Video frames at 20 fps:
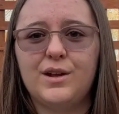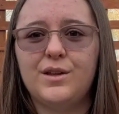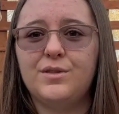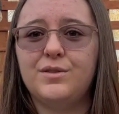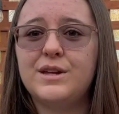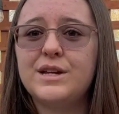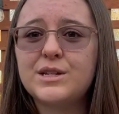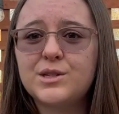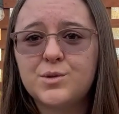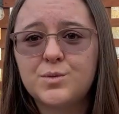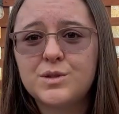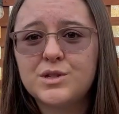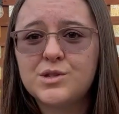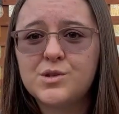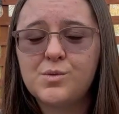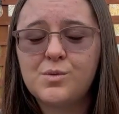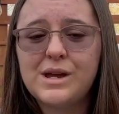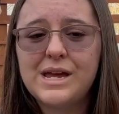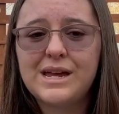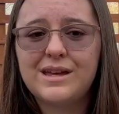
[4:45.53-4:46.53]
This was
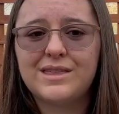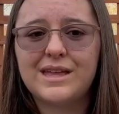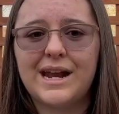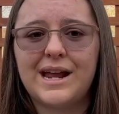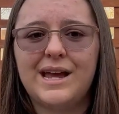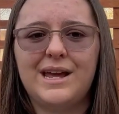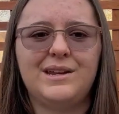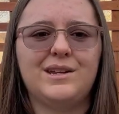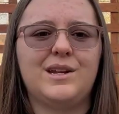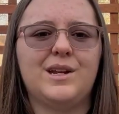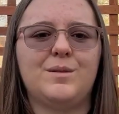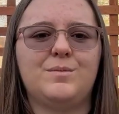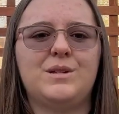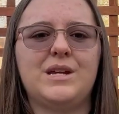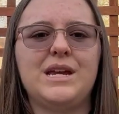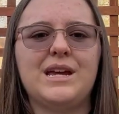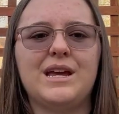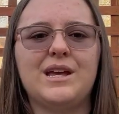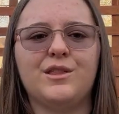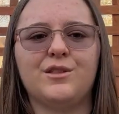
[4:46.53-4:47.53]
the week that I ended up
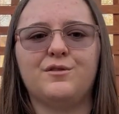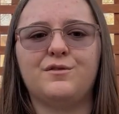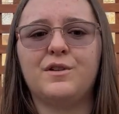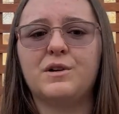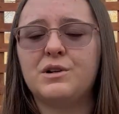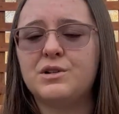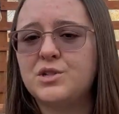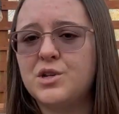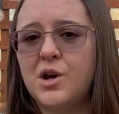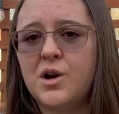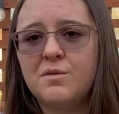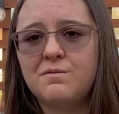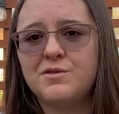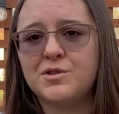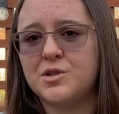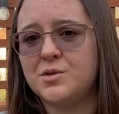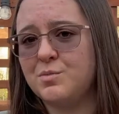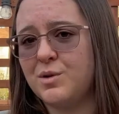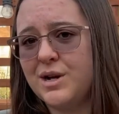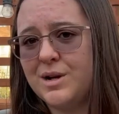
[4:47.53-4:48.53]
taking the ferns home
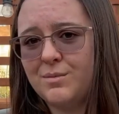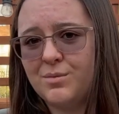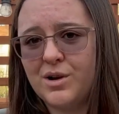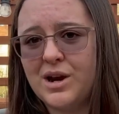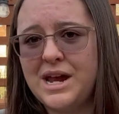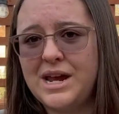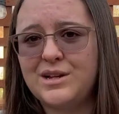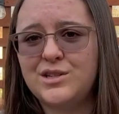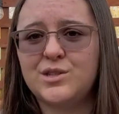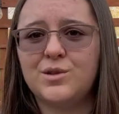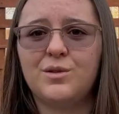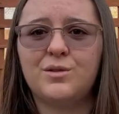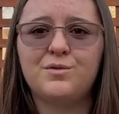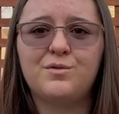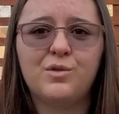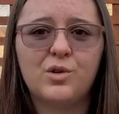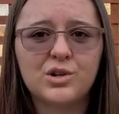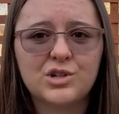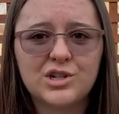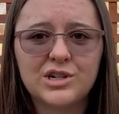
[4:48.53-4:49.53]
for spring break, so
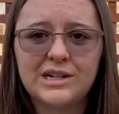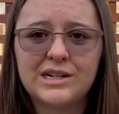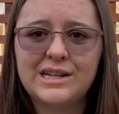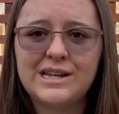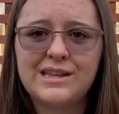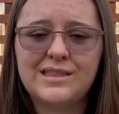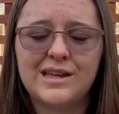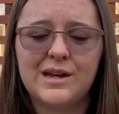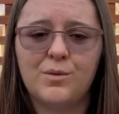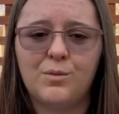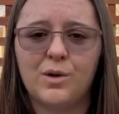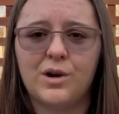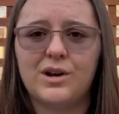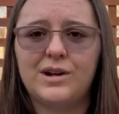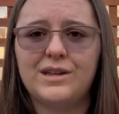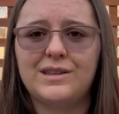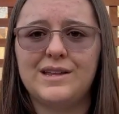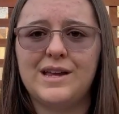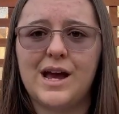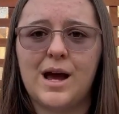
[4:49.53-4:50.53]
unfortunately they
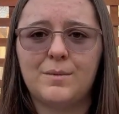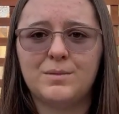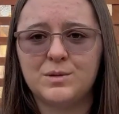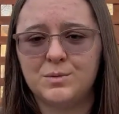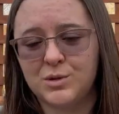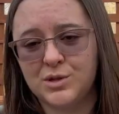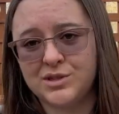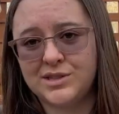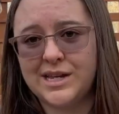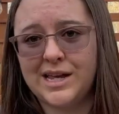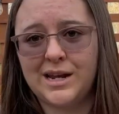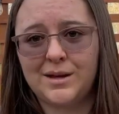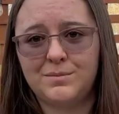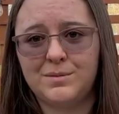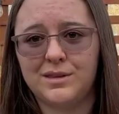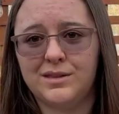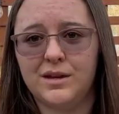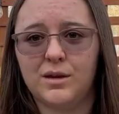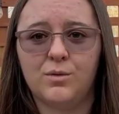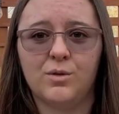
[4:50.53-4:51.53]
weren't in the optimal
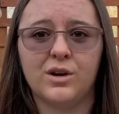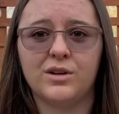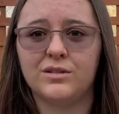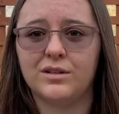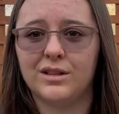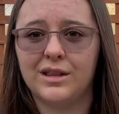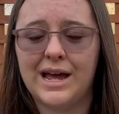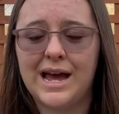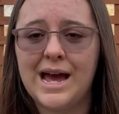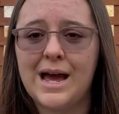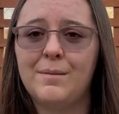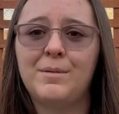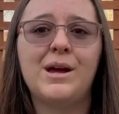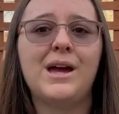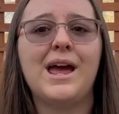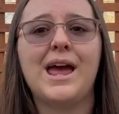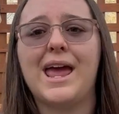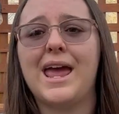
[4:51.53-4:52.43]
setup that they were in the lab,